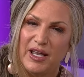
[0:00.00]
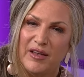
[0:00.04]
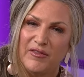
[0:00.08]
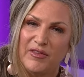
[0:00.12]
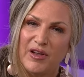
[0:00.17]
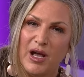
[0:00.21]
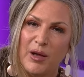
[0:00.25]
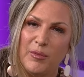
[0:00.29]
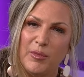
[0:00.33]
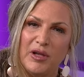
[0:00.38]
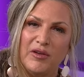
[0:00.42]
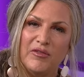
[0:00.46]
of
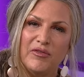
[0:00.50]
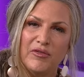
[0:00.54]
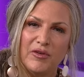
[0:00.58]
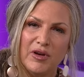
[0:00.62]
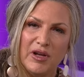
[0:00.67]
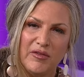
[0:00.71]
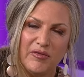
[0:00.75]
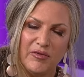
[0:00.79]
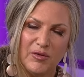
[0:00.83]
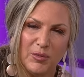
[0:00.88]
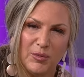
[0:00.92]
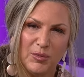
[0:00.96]
coming
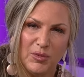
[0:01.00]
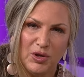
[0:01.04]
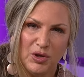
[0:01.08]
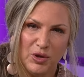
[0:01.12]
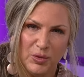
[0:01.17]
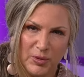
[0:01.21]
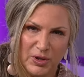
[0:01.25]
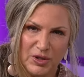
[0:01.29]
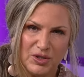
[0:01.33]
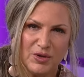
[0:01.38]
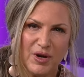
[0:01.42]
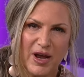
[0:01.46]
free from
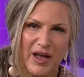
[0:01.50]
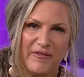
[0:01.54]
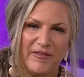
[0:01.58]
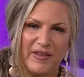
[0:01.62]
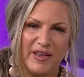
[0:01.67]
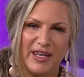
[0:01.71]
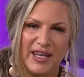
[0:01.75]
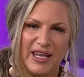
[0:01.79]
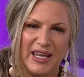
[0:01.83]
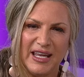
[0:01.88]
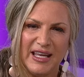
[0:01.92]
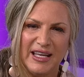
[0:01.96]
human
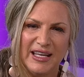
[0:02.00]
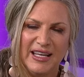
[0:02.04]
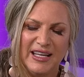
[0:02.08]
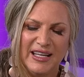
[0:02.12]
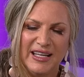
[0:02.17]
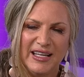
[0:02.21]
trafficking.